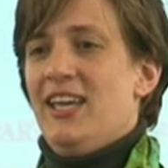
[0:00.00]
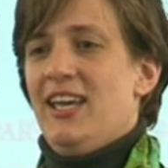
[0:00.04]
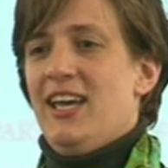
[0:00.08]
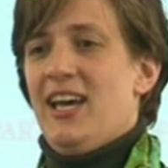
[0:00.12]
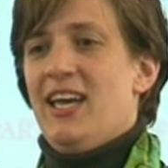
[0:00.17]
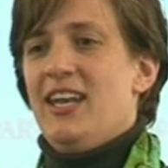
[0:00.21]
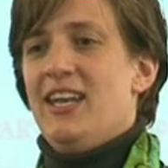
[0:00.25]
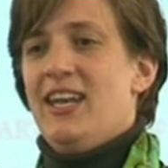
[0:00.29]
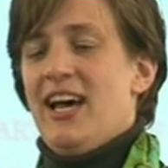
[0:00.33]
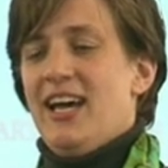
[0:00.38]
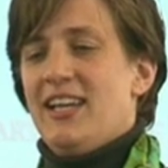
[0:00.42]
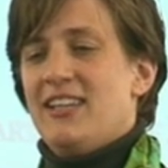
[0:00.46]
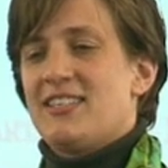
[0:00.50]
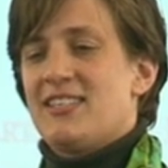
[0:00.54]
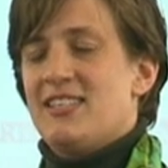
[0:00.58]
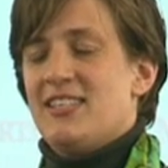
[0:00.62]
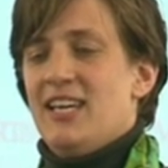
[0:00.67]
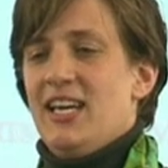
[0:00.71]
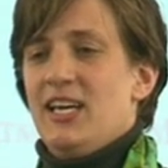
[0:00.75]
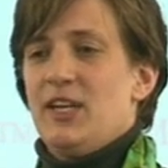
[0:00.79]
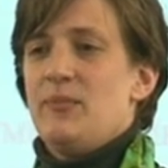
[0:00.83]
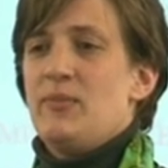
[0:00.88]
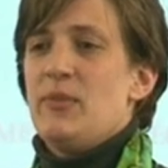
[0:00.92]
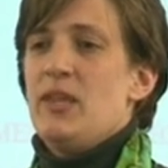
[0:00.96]
and that's
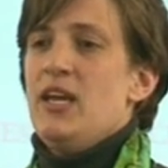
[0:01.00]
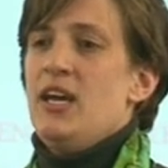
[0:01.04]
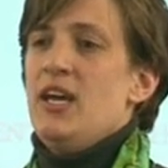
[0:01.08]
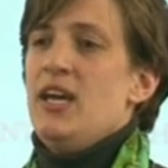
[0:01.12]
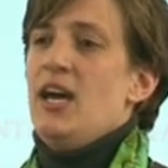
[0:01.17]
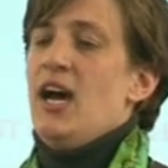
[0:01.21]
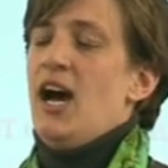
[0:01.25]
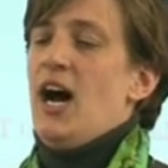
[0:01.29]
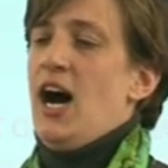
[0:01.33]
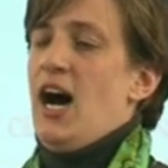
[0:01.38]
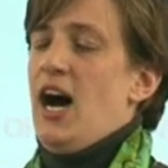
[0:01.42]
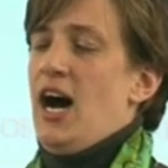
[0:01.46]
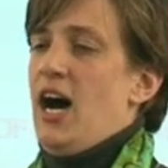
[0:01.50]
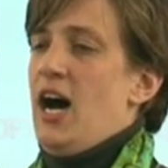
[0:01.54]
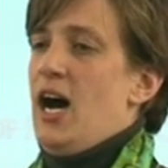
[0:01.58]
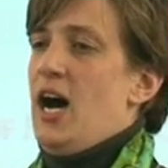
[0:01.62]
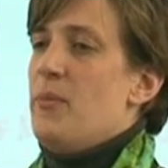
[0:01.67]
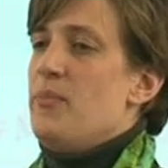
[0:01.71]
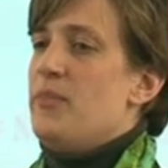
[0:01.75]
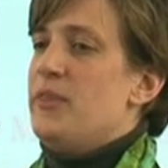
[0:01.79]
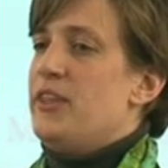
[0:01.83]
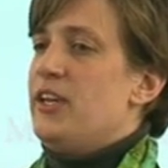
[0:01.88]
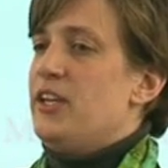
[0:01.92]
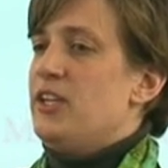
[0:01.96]
it.
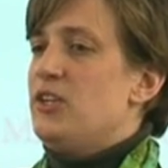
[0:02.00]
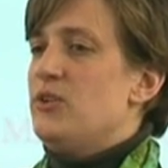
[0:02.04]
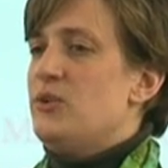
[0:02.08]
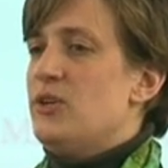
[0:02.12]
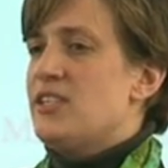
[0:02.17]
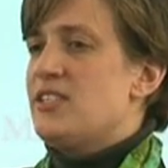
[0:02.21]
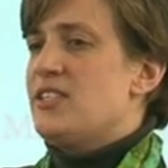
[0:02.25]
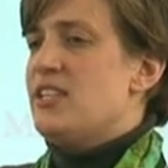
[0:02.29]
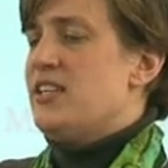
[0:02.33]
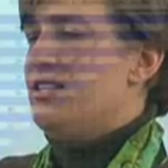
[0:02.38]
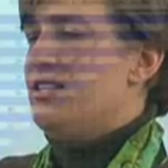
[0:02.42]
The US